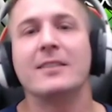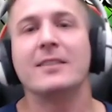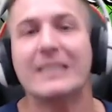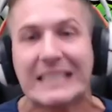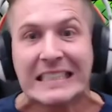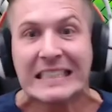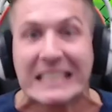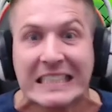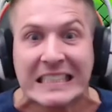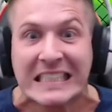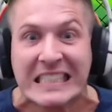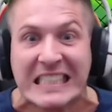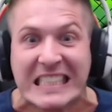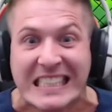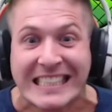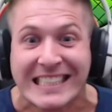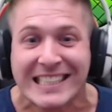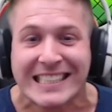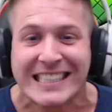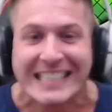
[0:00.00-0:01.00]

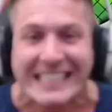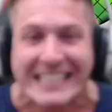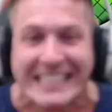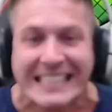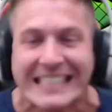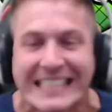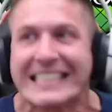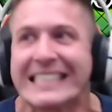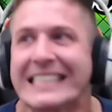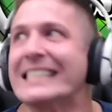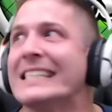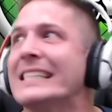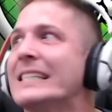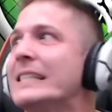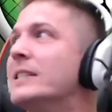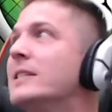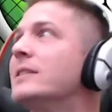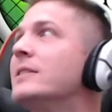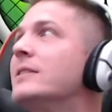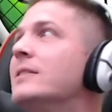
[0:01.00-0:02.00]
Ah!
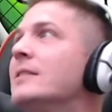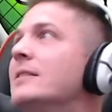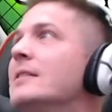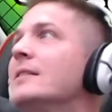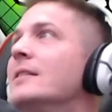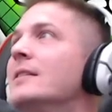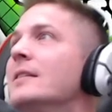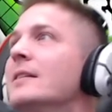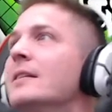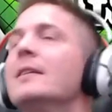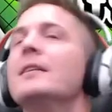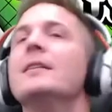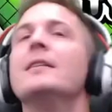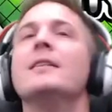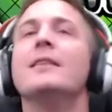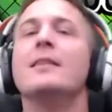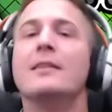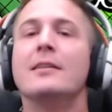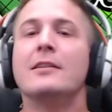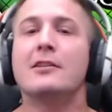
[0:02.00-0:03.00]

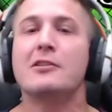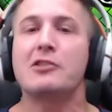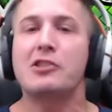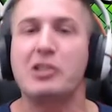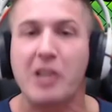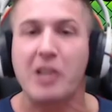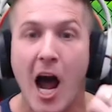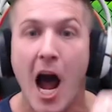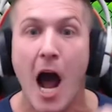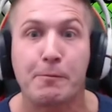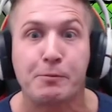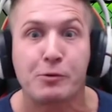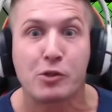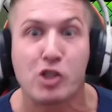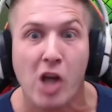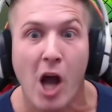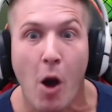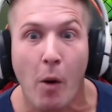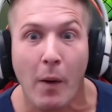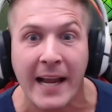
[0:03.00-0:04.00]
Stop
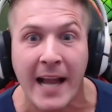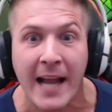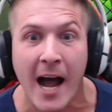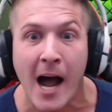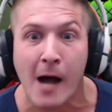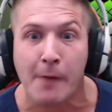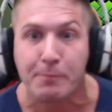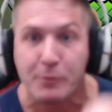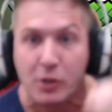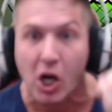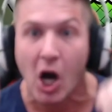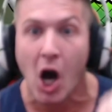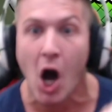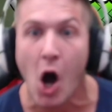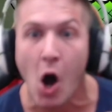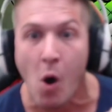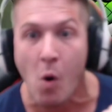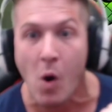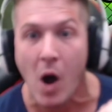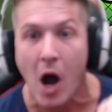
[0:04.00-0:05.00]
showing up!
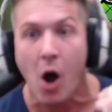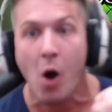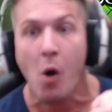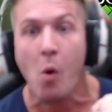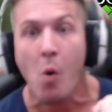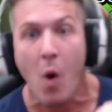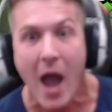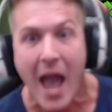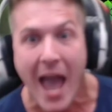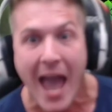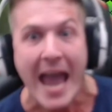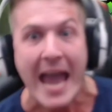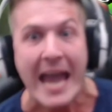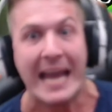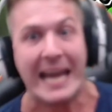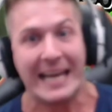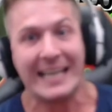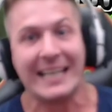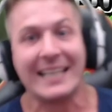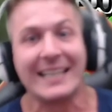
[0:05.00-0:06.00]
Go away!